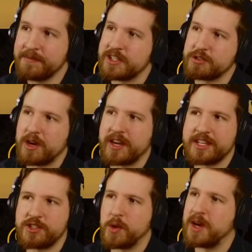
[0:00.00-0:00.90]
This rock
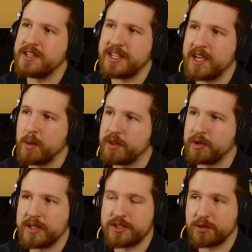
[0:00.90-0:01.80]
has no idea
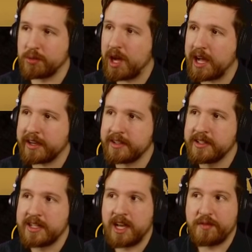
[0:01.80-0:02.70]
whether it is a rock,
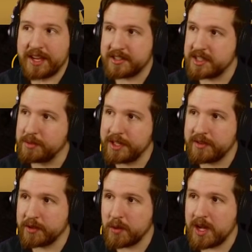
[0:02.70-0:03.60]
a facsimile
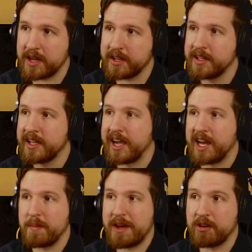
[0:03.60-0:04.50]
of a rock, an
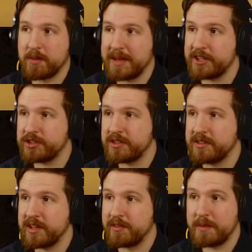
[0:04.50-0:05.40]

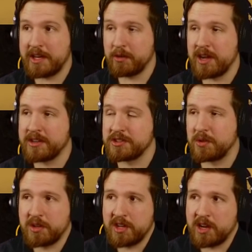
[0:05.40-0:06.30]
amalgamation of many rocks,
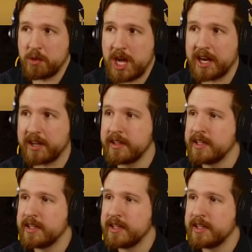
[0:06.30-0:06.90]
or a non-rock.